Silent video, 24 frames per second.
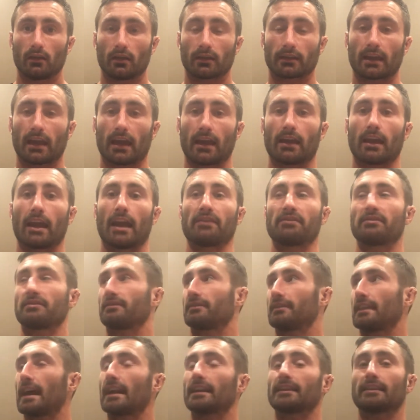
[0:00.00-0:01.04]
Okay, and
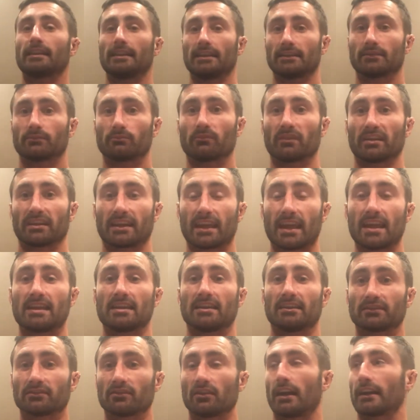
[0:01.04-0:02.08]
that is the key.
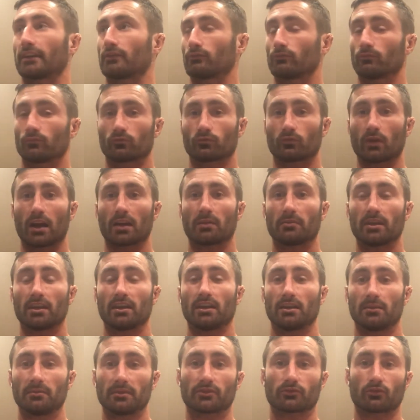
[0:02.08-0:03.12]
Is like rugby, you
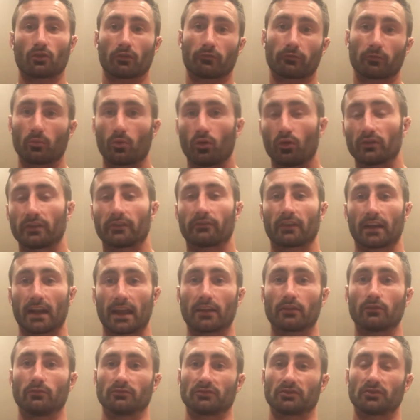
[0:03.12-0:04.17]
need to be strong from all different
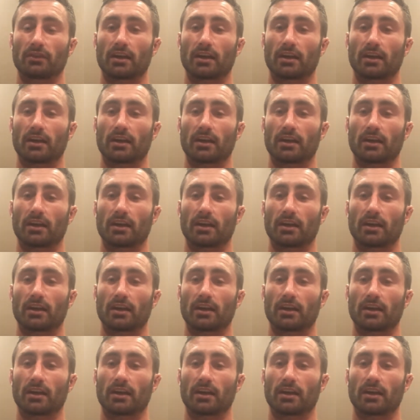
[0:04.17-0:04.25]
angles.